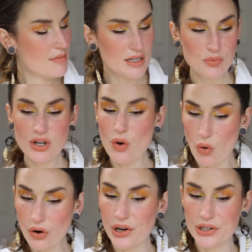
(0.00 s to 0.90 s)
That's pretty
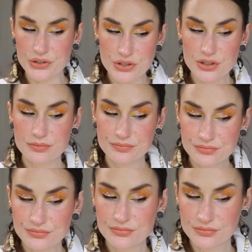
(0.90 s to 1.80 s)
orange.
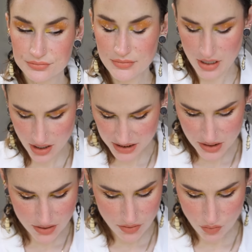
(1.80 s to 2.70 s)
I'll
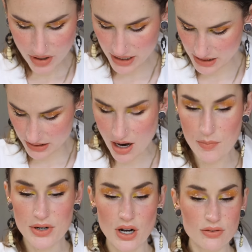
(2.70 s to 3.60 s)
see what I can
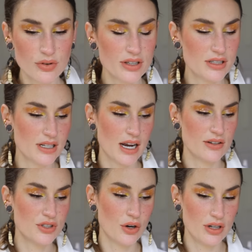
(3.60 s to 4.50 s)
top it off with to kind
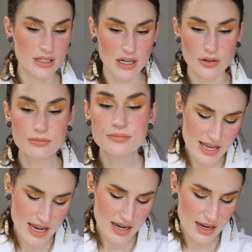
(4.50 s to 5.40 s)
of tone it down.
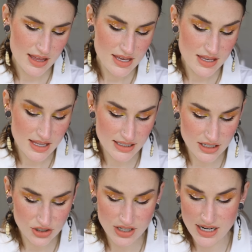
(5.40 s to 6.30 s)
Yeah, I think that that's
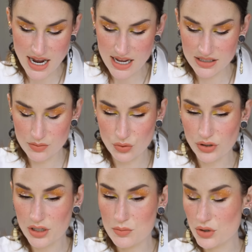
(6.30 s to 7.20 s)
actually gonna add some
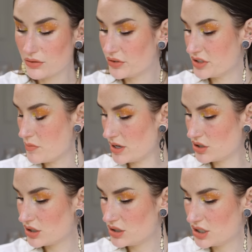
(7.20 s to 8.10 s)
really beautiful
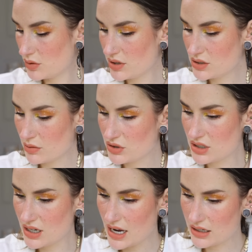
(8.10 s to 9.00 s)
dimension to it. So I'm just
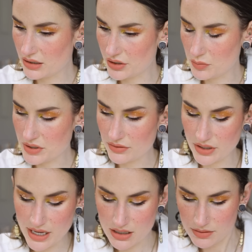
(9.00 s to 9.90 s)
gonna add a little bit of
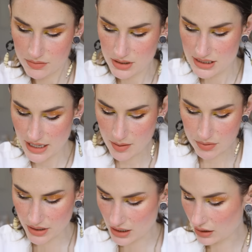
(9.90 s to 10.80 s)
like
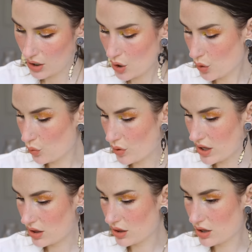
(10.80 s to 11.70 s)
dappling
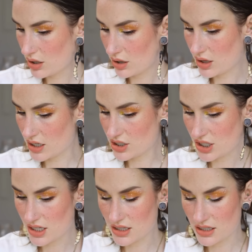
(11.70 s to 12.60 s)
with that
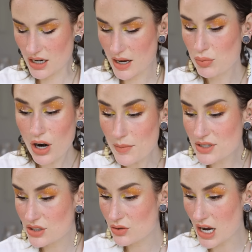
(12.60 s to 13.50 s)
shade that I
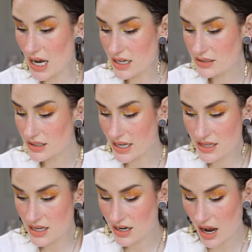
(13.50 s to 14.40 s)
promised you guys. And
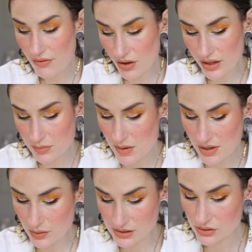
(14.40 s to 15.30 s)
then I felt like
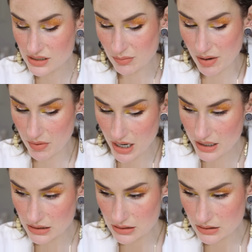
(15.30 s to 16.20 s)
maybe I was losing my
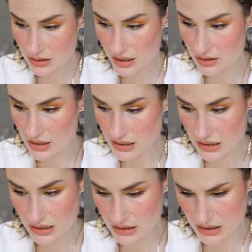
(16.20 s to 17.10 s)
mind that it
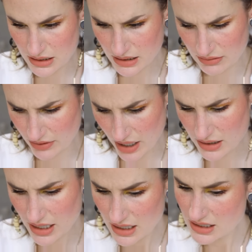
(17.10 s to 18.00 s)
didn't exist in
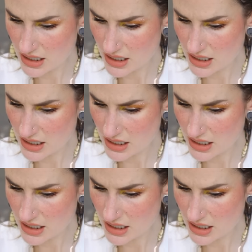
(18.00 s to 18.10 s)
fact. And it